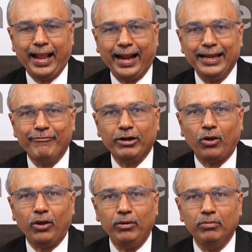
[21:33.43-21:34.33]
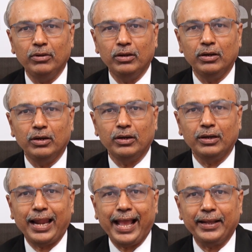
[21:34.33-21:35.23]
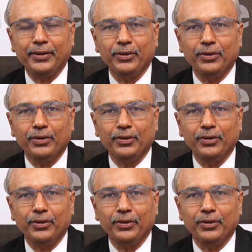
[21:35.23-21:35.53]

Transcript: And if at all, like